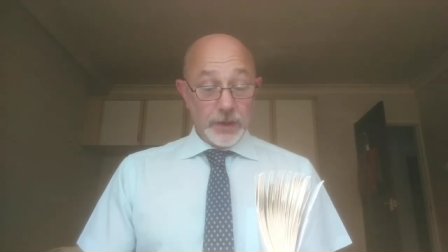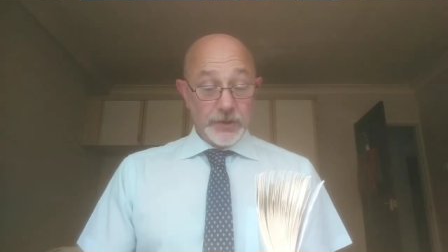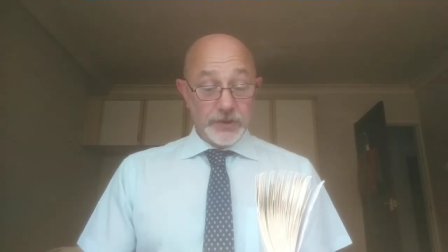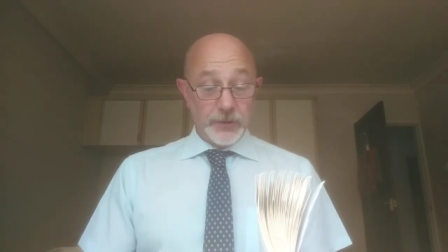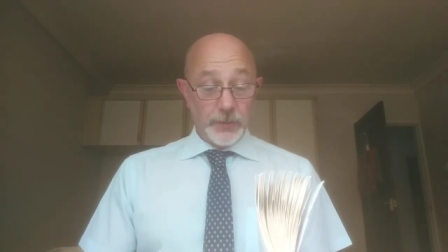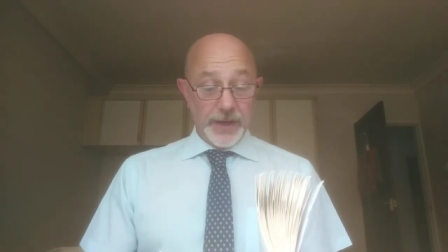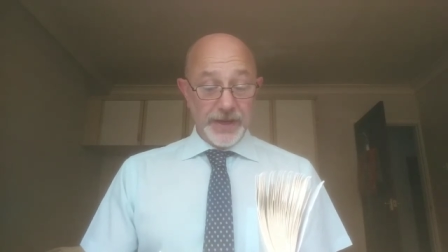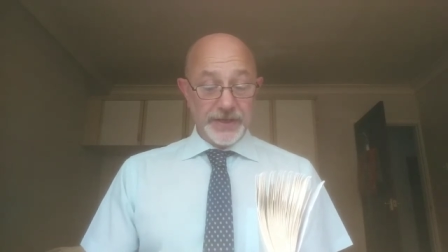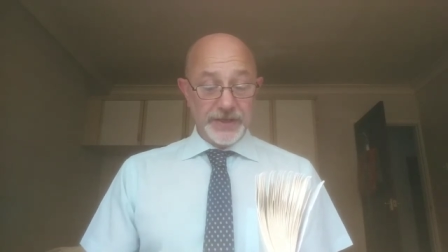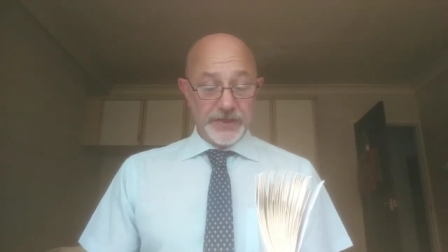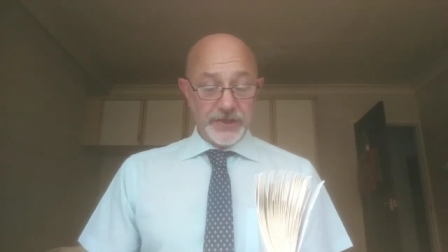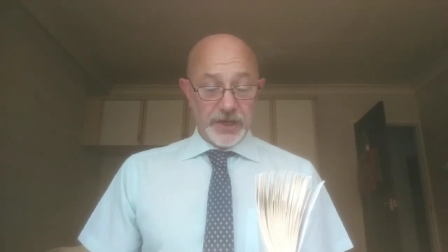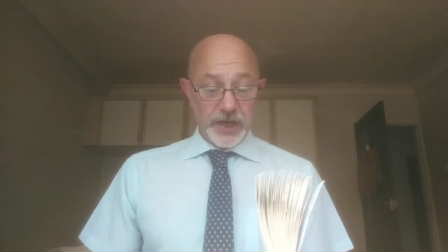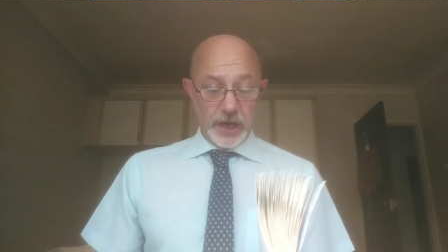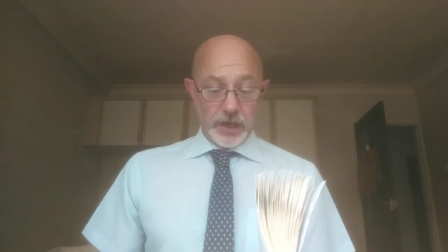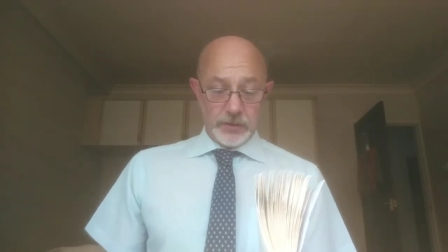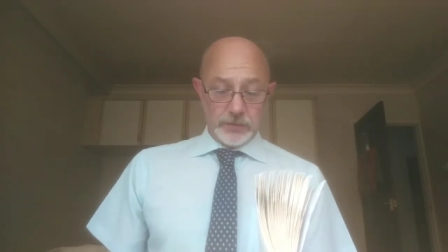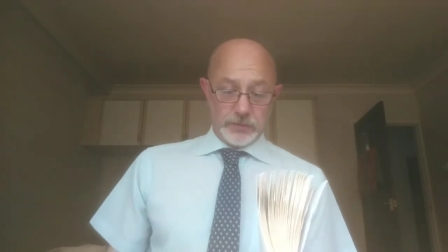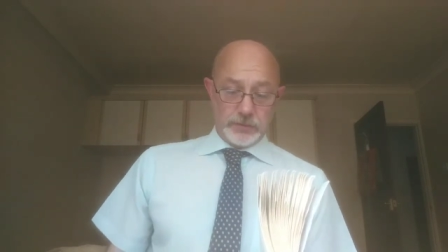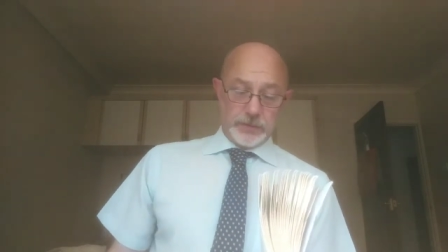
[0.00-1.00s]
So where did you
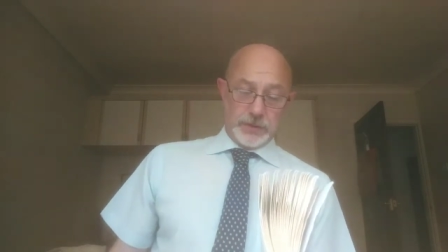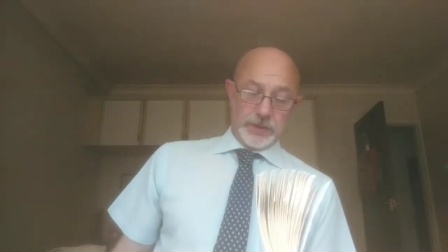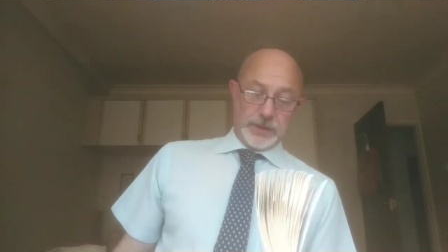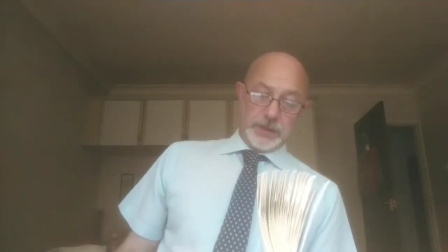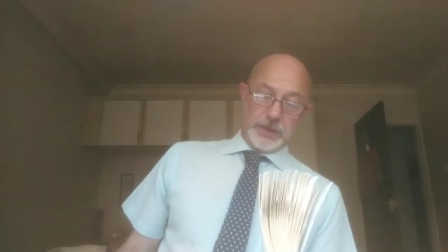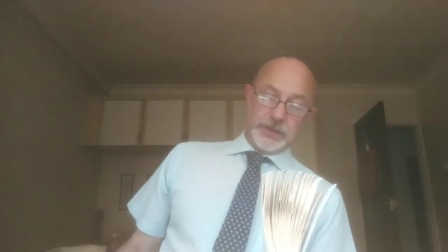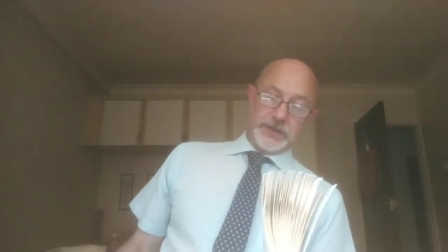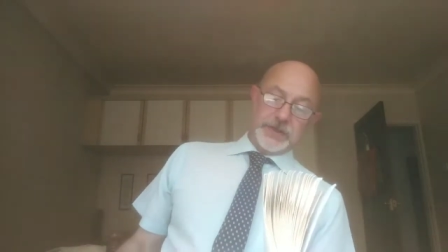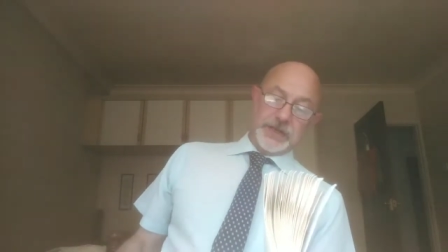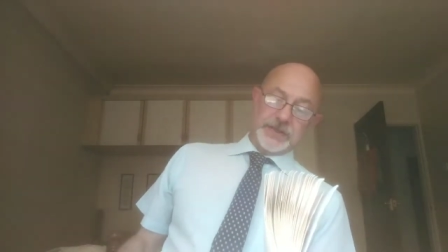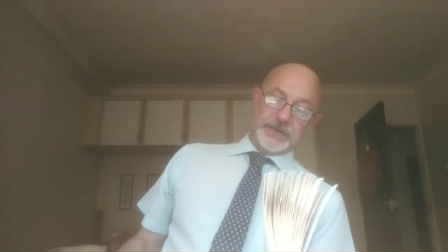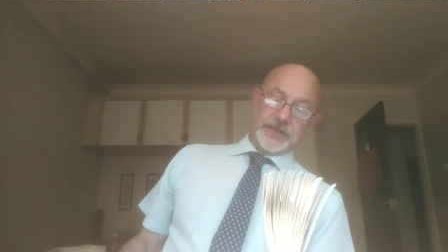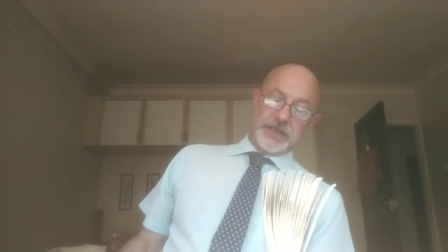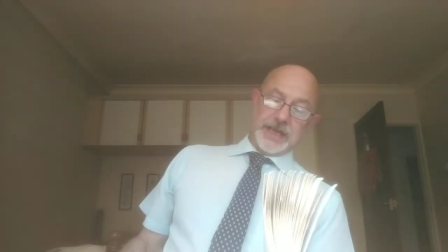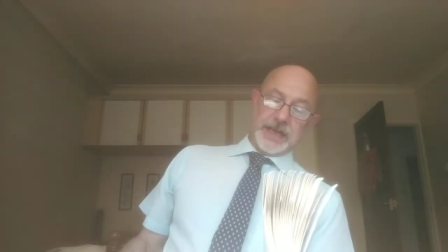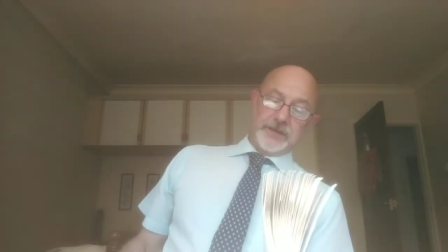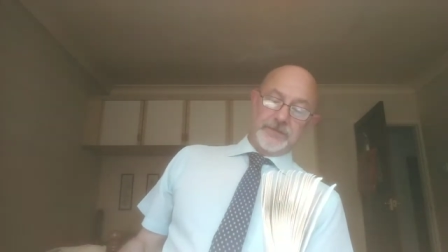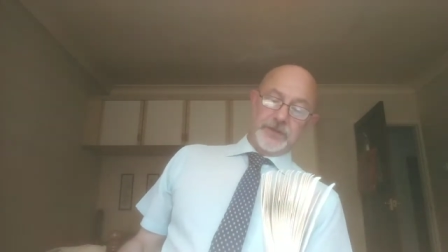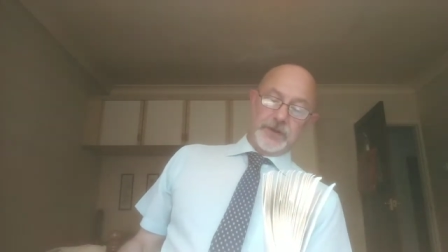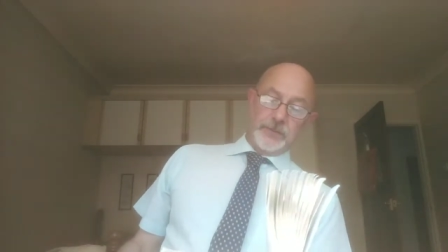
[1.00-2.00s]
go? says
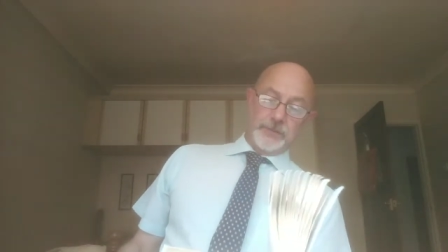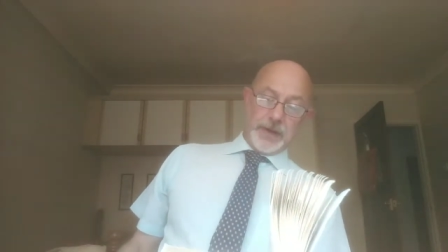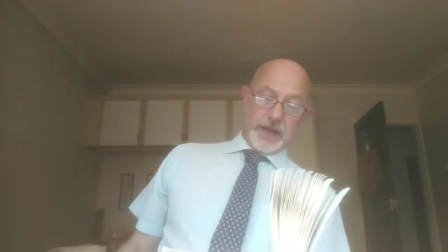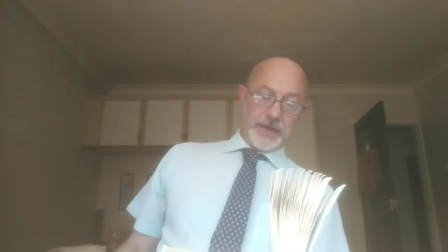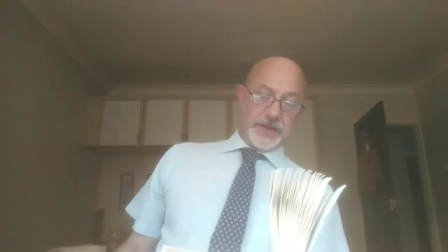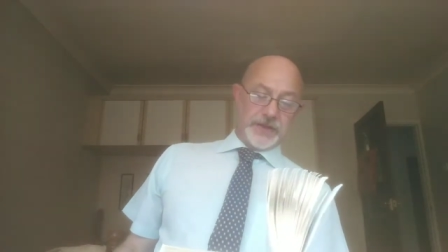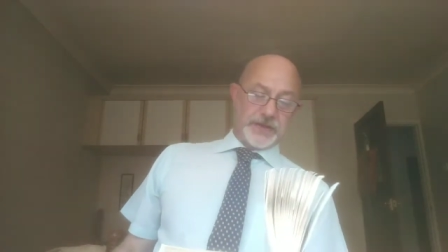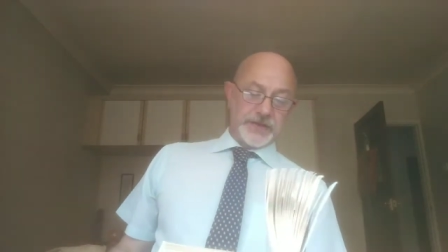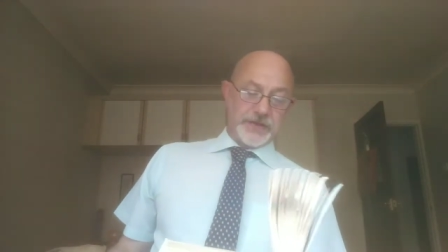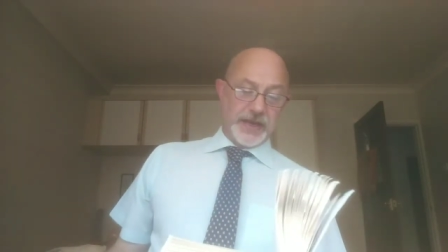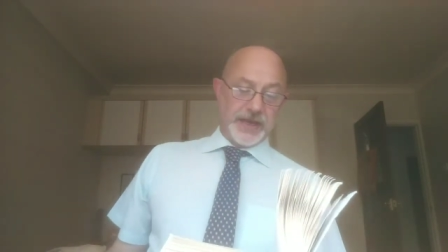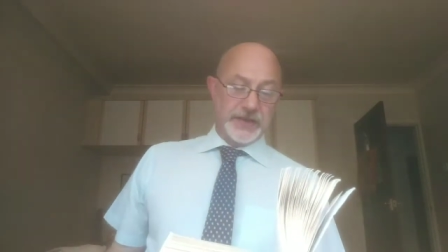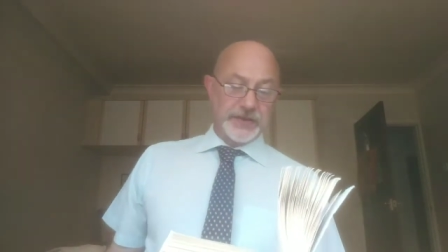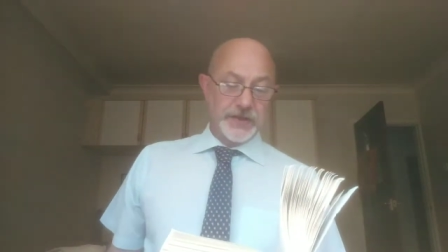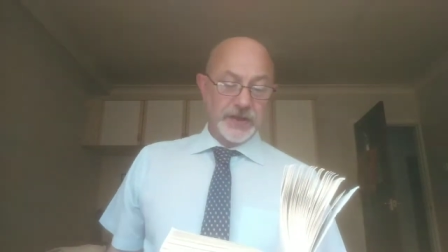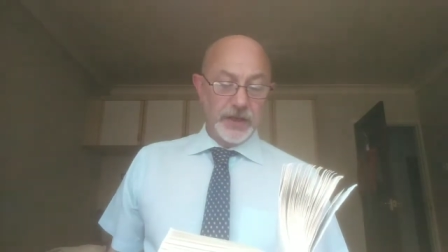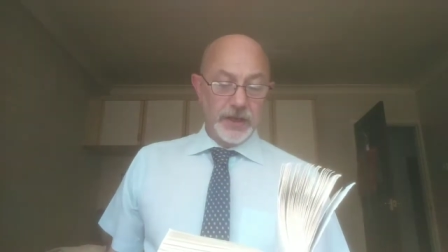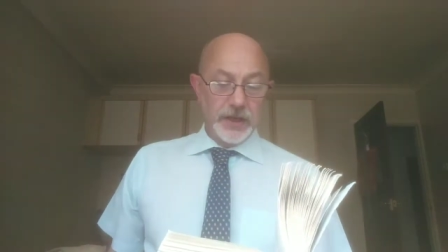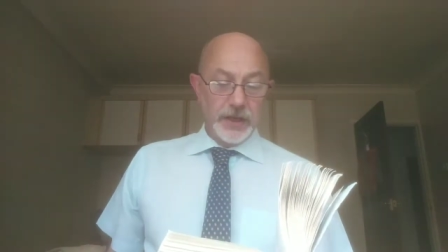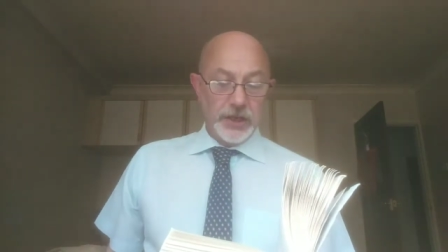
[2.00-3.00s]
Liev. Your mother
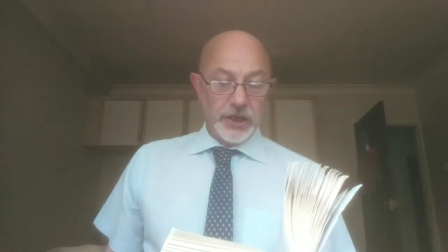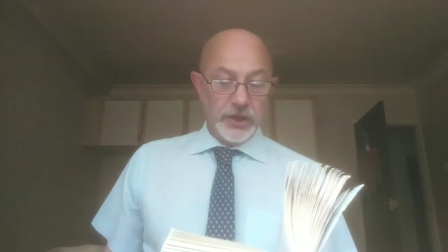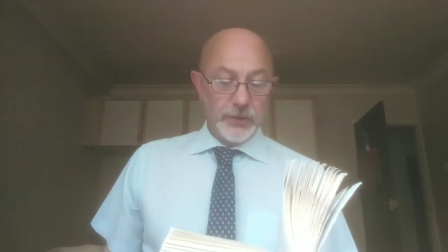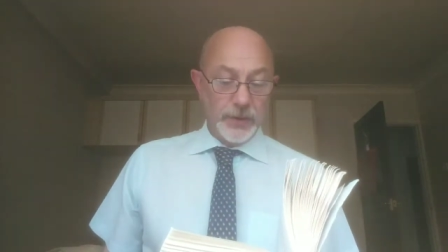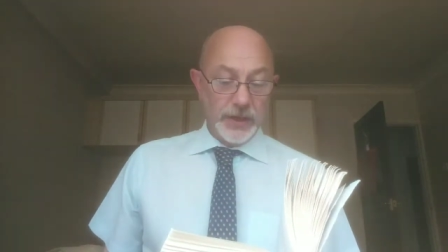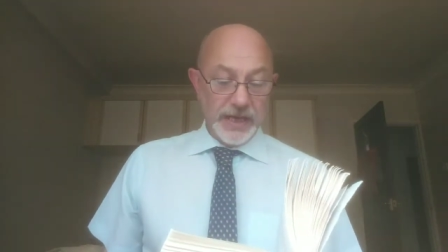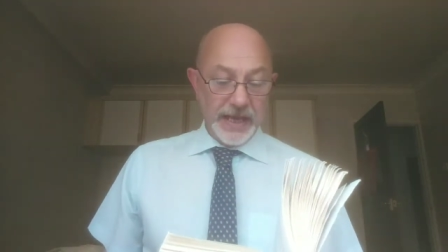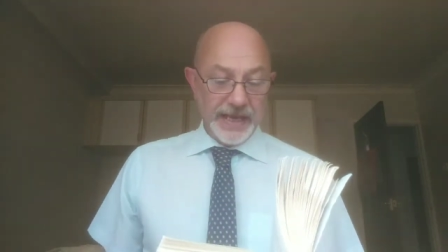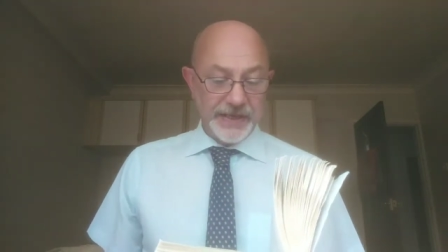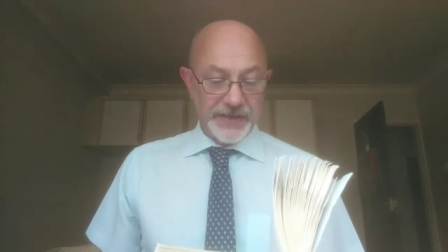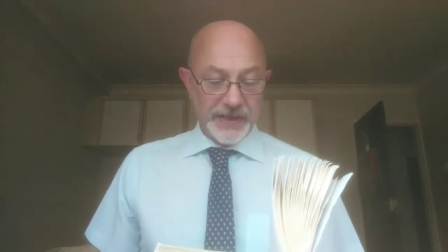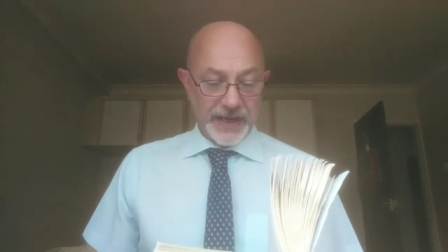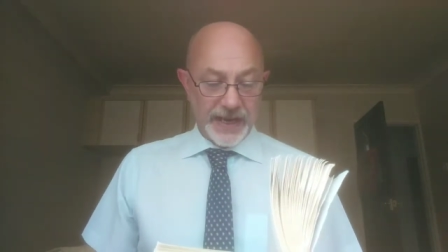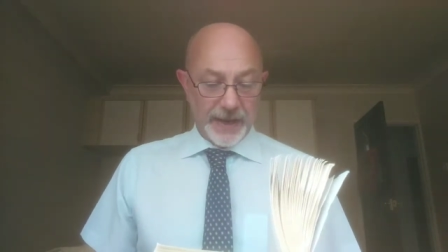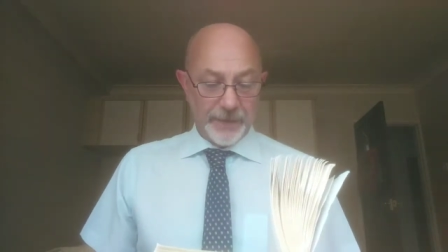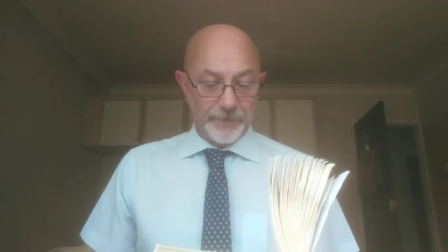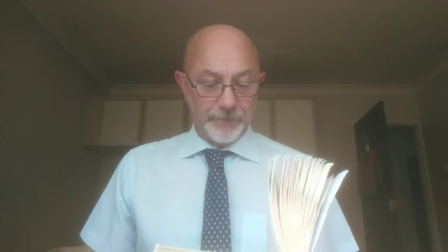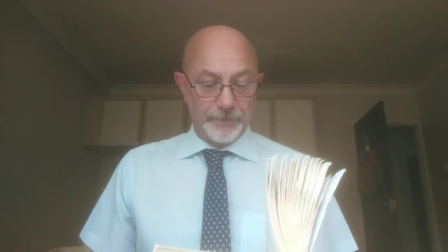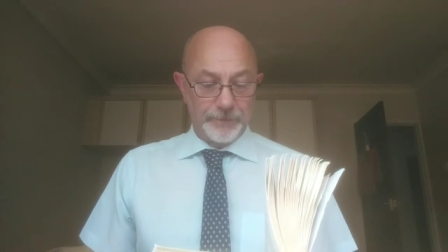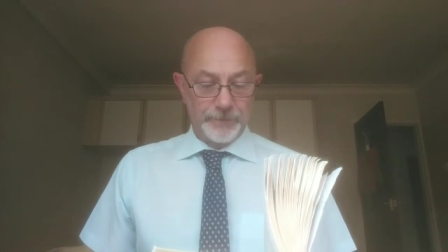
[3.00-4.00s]
says you were late
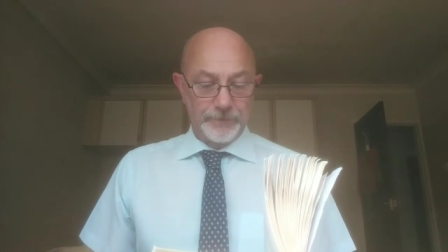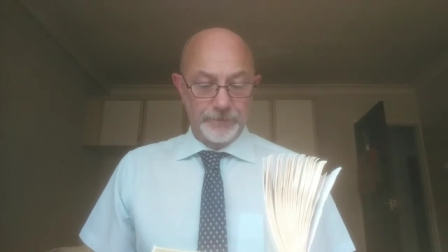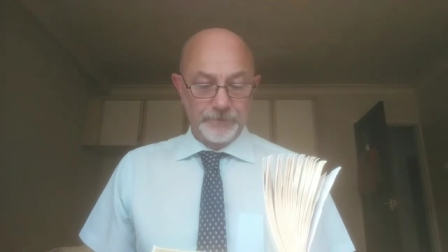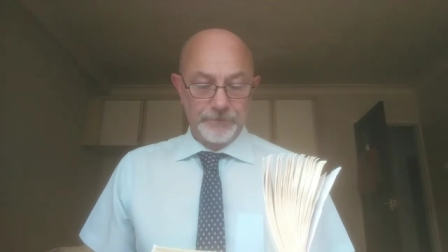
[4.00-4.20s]
again.